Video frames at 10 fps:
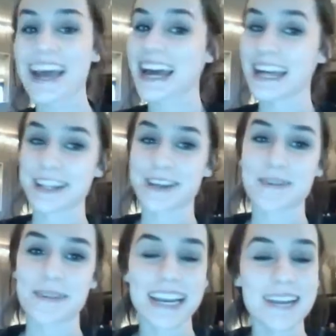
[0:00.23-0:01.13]
Hello,
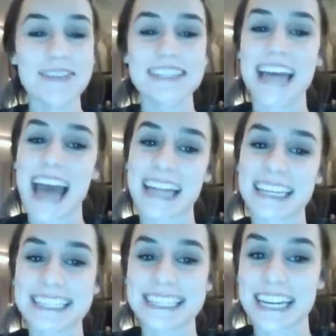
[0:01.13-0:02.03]
my name is
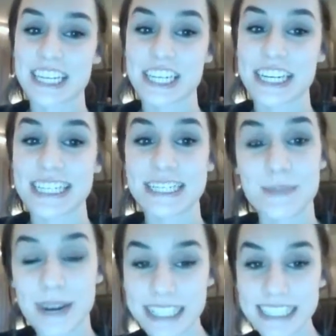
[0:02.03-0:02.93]
Alexandria
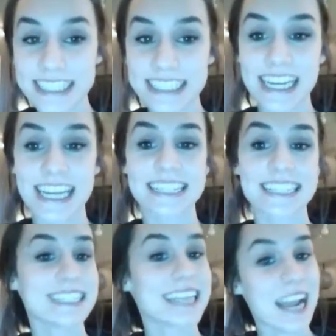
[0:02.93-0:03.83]
Spurgeon, and
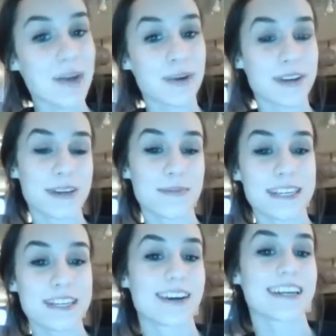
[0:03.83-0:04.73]
today we're going to be
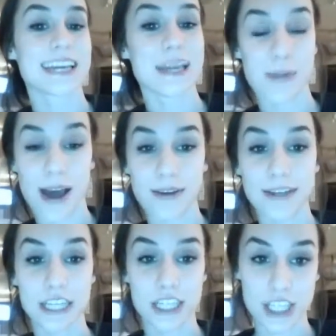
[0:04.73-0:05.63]
talking about
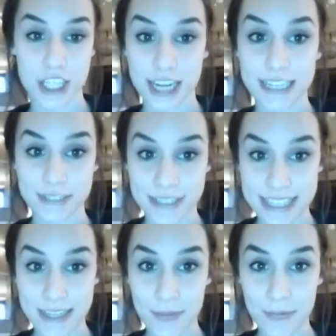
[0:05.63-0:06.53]
constructivism.